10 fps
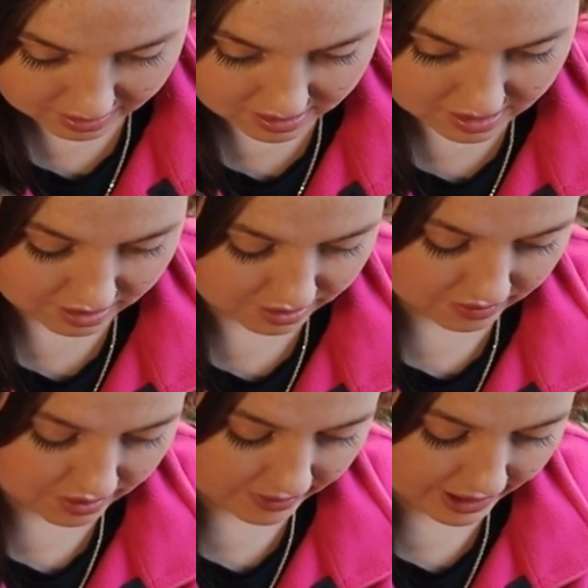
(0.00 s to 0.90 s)
Still
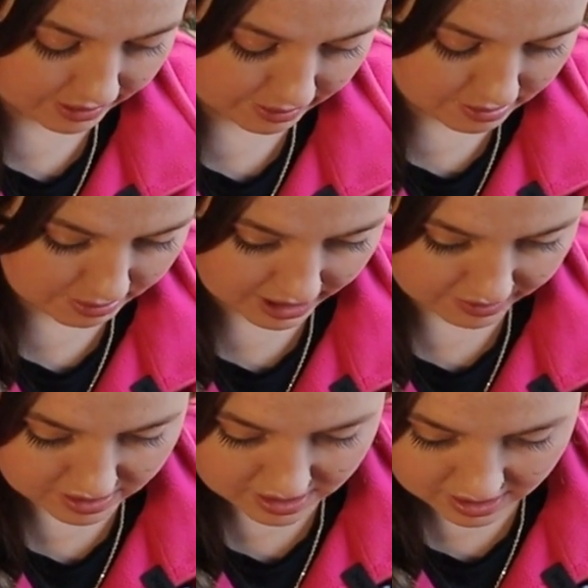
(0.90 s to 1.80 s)
don't know how that's
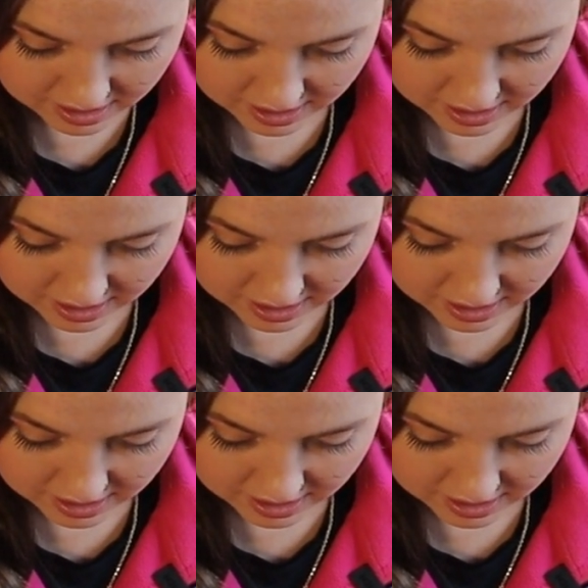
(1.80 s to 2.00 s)
pronounced.